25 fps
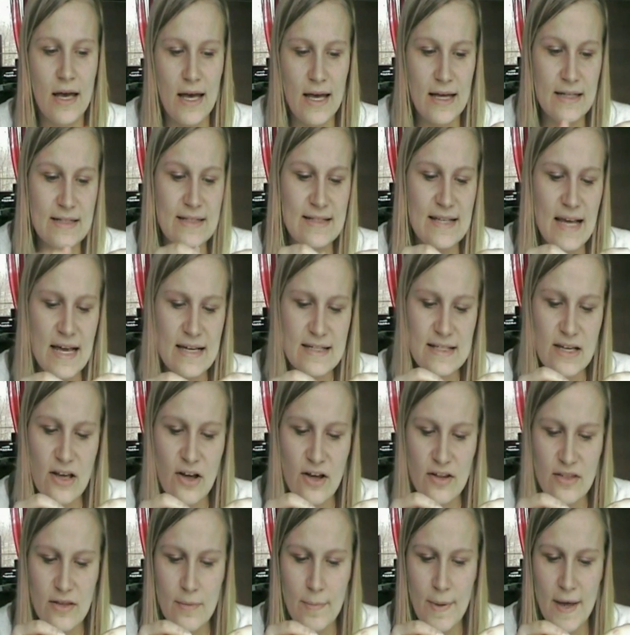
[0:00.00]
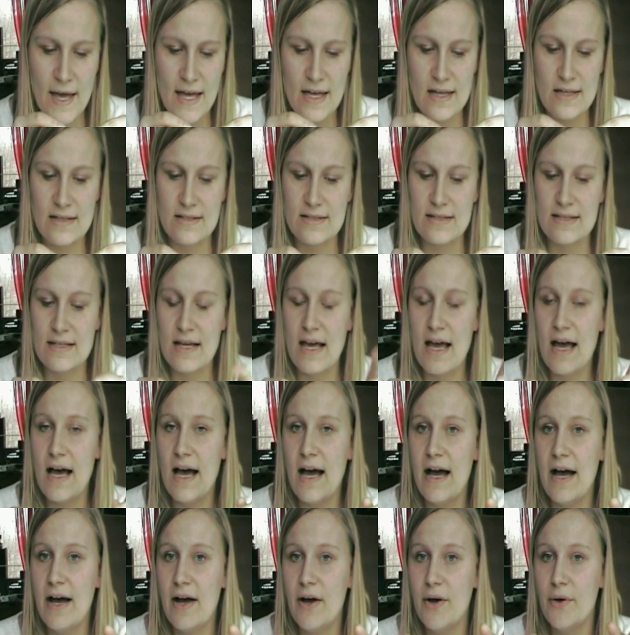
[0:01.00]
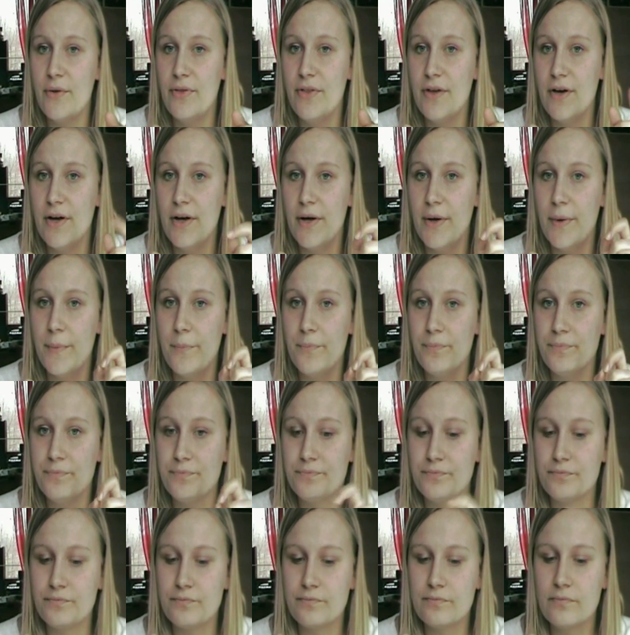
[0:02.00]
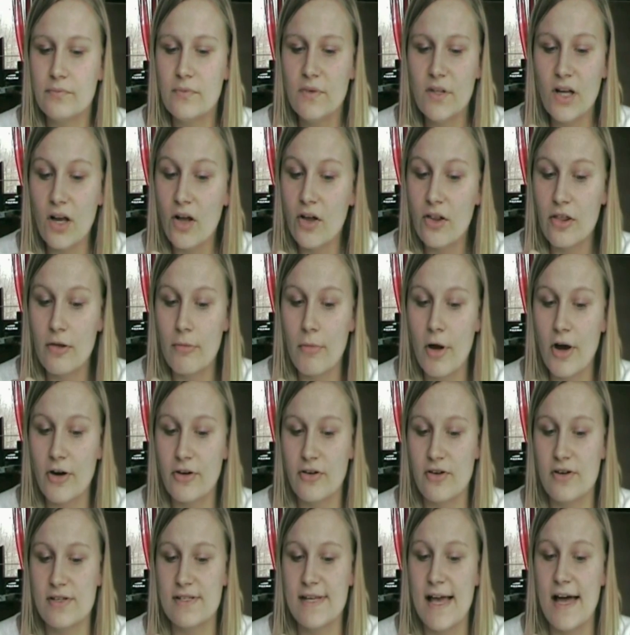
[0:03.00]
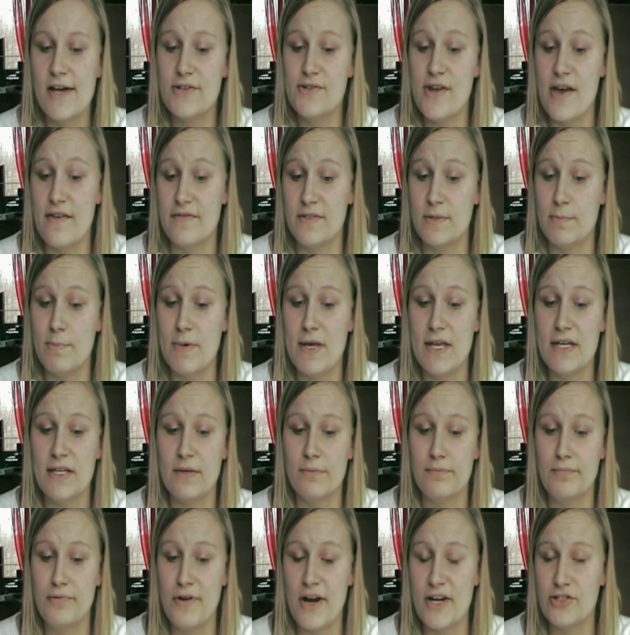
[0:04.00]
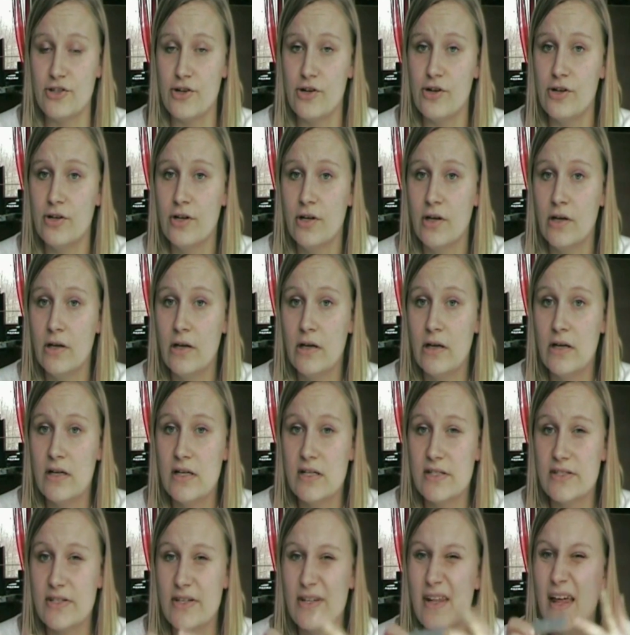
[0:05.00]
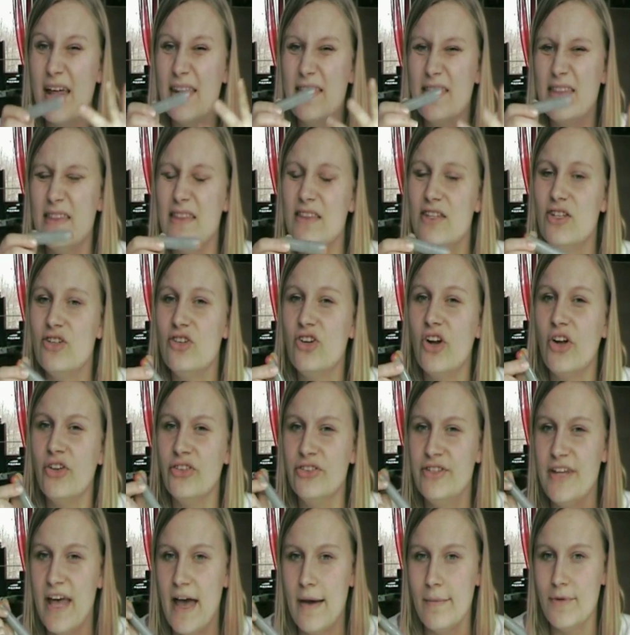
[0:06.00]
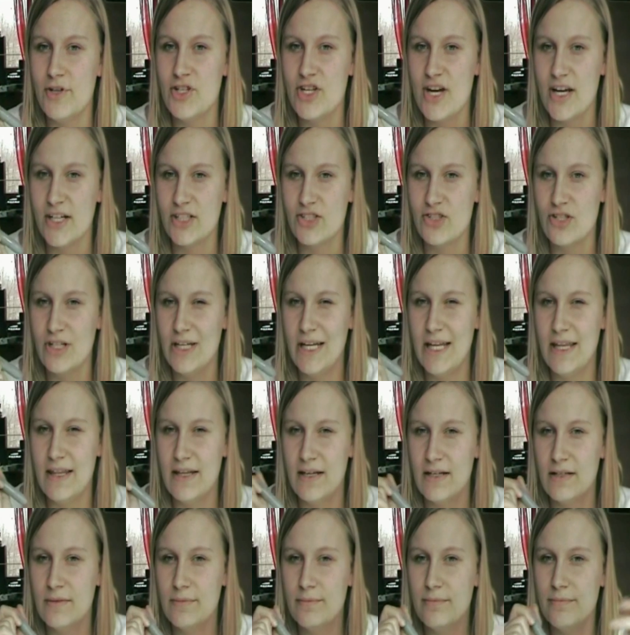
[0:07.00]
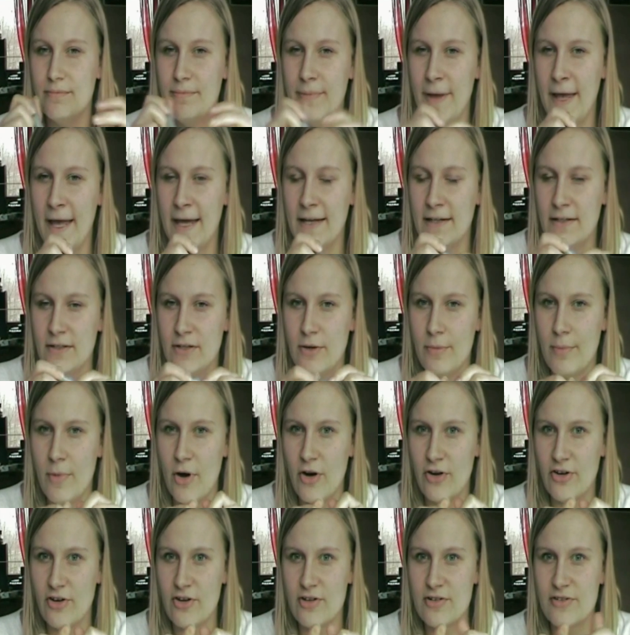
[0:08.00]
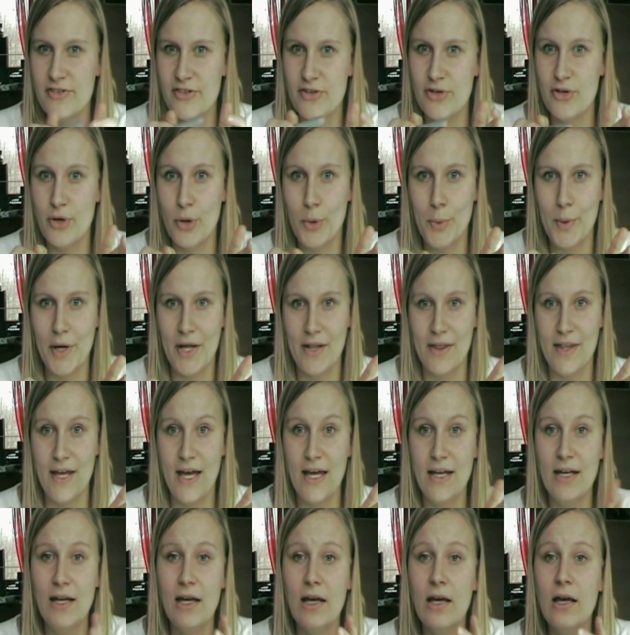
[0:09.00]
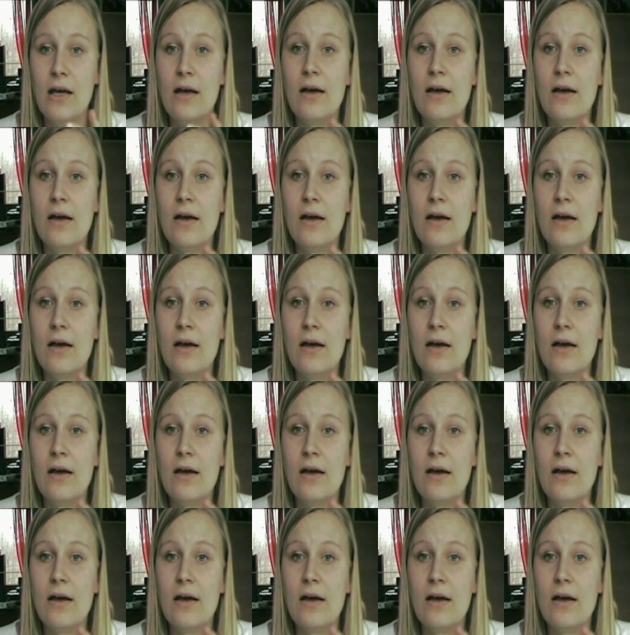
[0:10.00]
It says on the pens how the markers, how to have speed and pressure so that you don't damage actually the pen, your markers. You don't want that.